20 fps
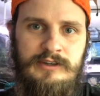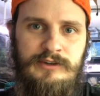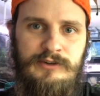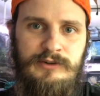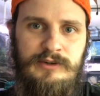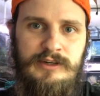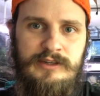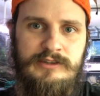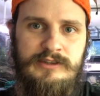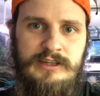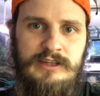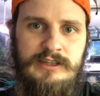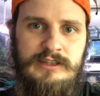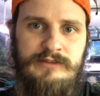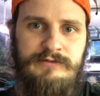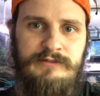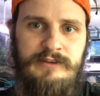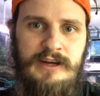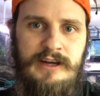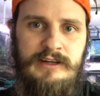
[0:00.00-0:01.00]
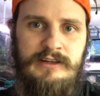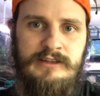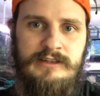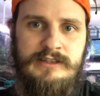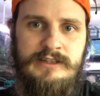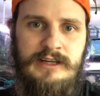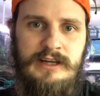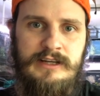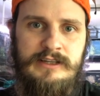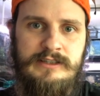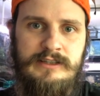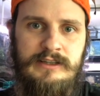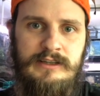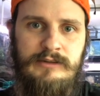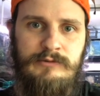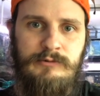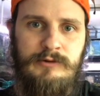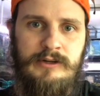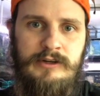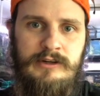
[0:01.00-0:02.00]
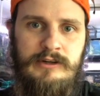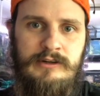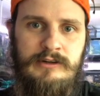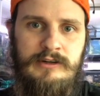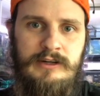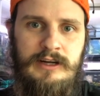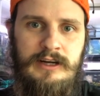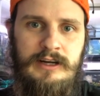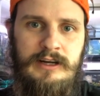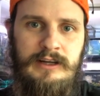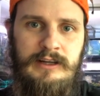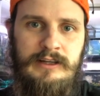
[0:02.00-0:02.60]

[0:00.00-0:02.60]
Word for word: Who else gets fat and sassy in winter? Hey,